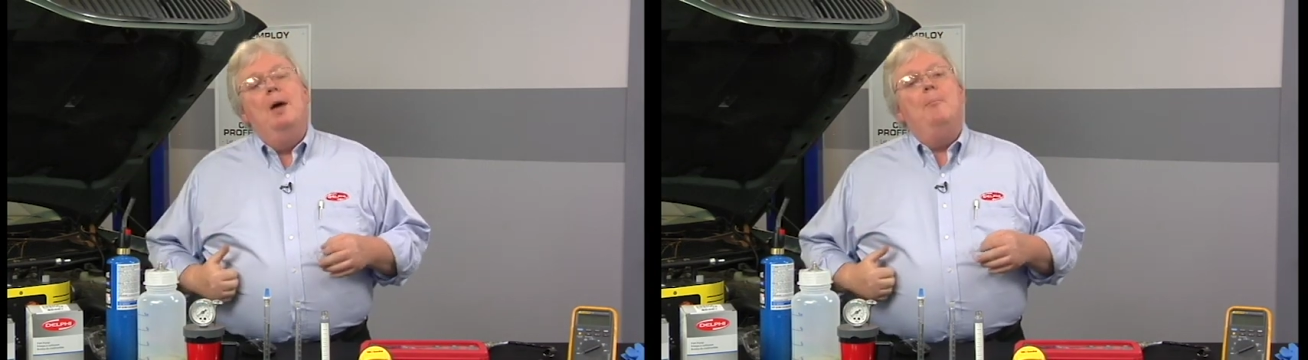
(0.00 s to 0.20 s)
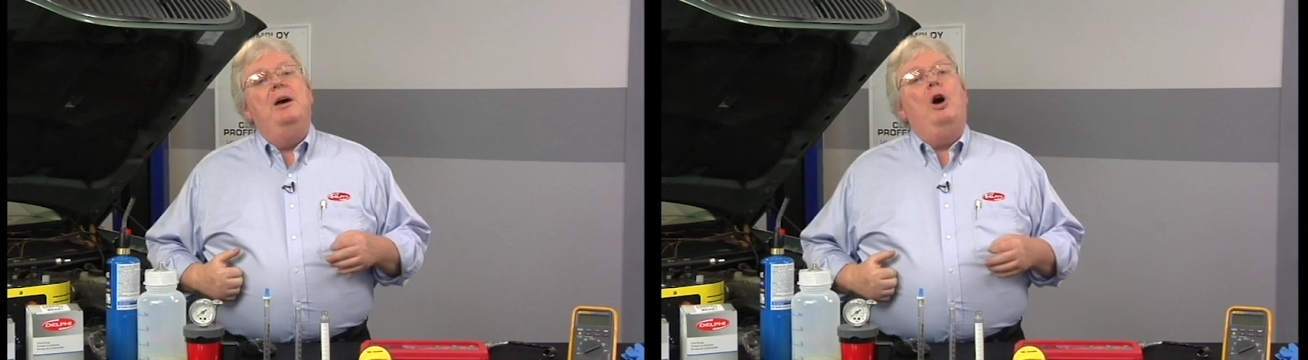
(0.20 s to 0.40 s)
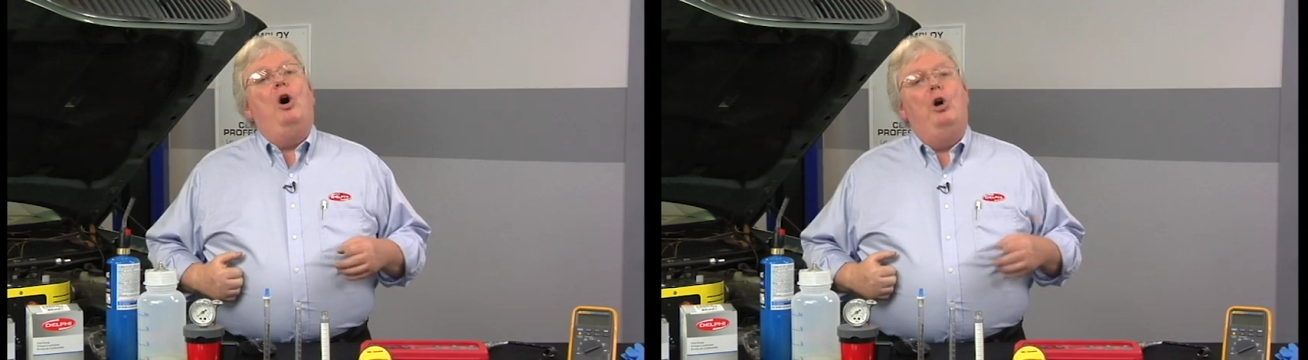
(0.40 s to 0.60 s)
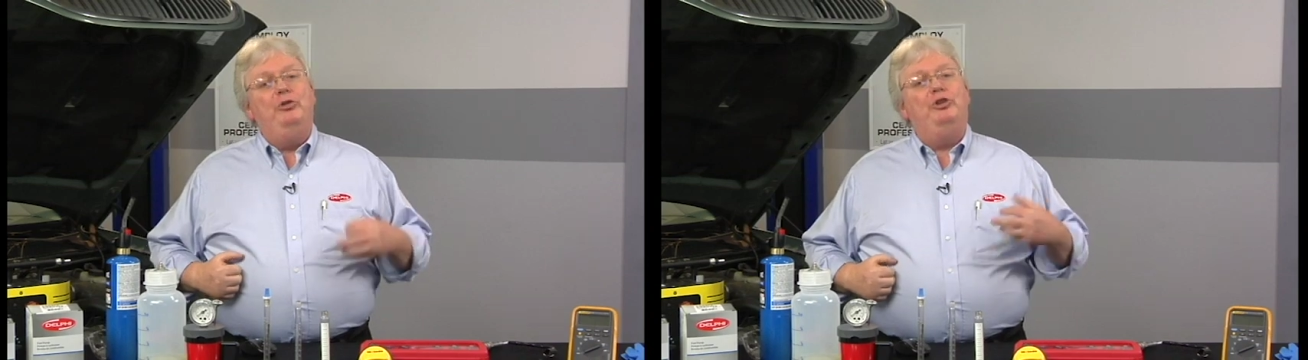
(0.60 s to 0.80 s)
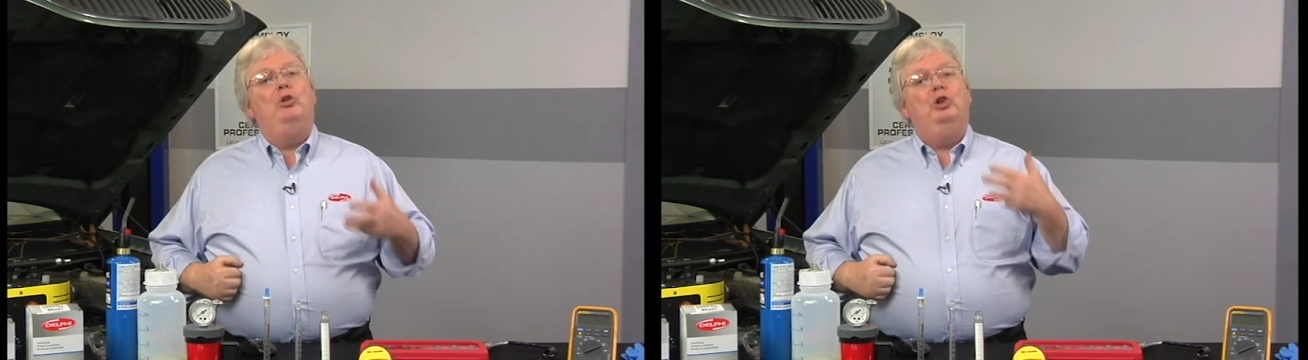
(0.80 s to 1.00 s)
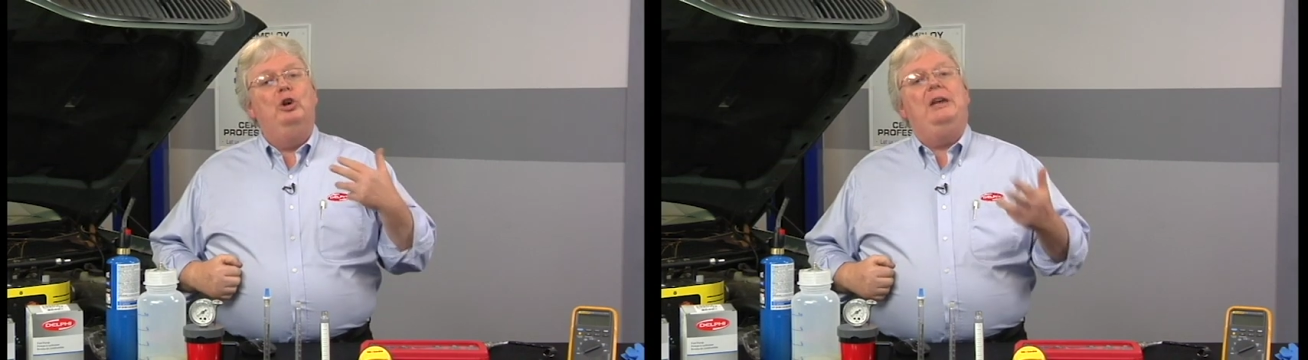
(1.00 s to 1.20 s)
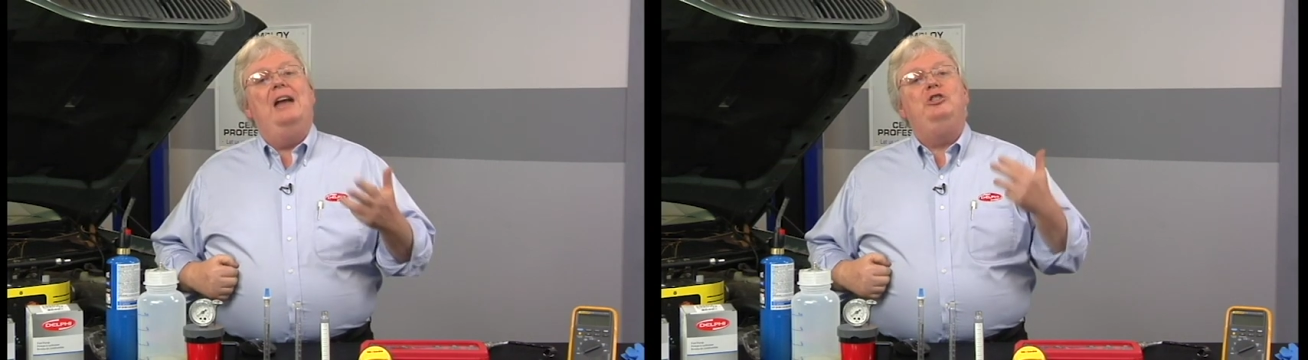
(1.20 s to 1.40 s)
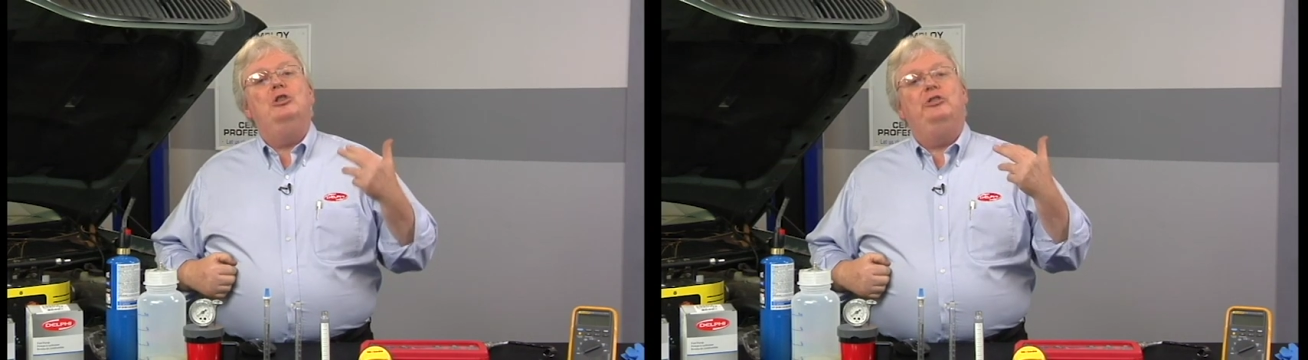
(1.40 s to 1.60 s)
but also look
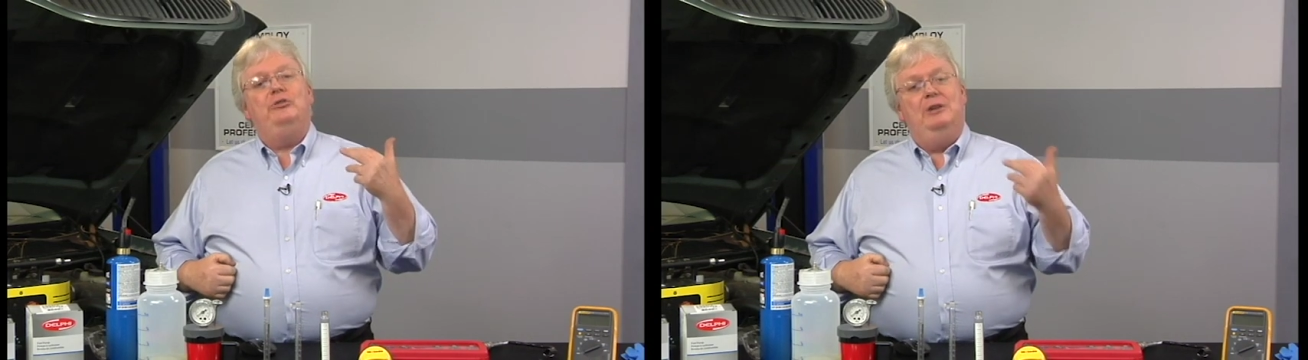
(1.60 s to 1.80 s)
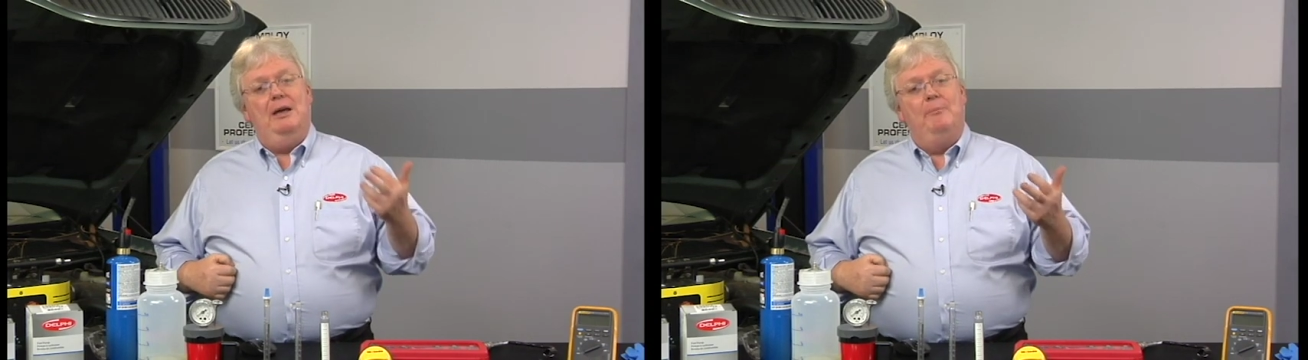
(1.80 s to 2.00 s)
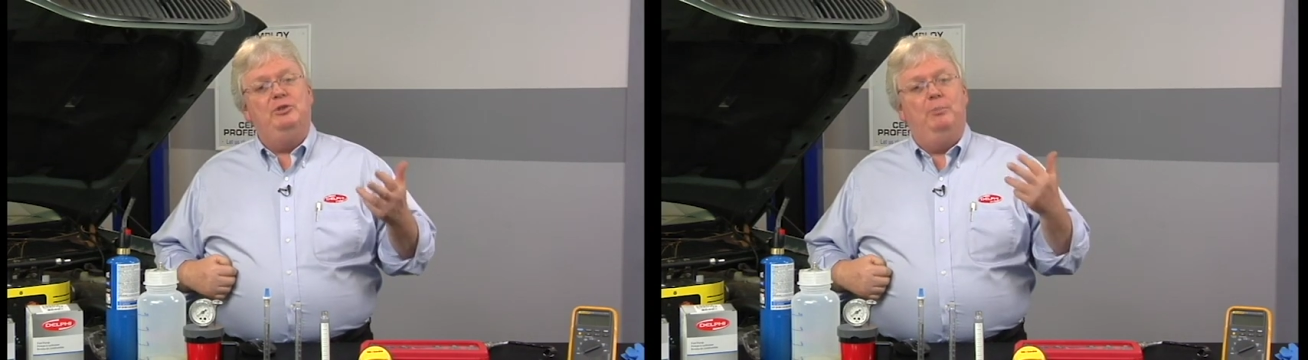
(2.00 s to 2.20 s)
at your trims,